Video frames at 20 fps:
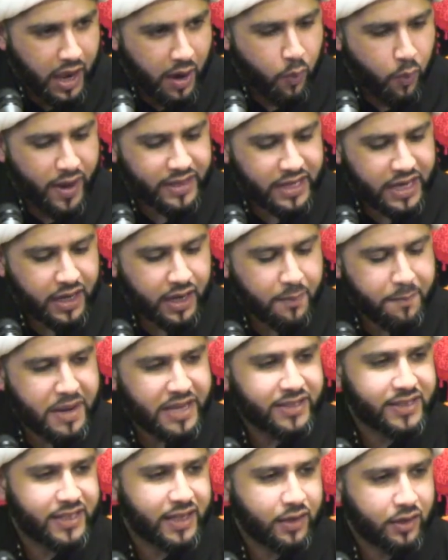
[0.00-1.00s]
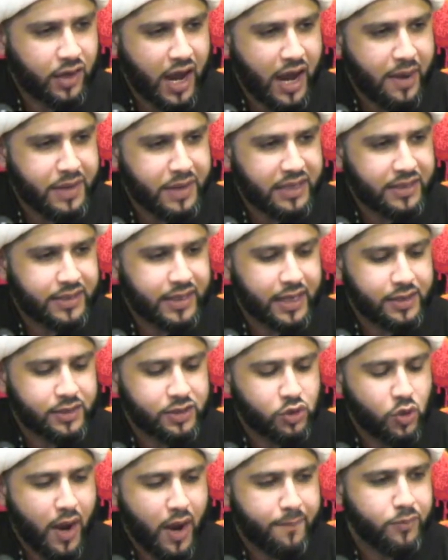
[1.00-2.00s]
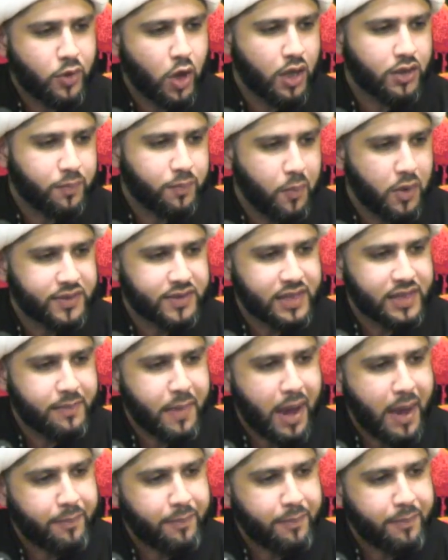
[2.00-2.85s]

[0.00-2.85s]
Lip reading: When he commits a crime, he tells you, I'm not Muslim,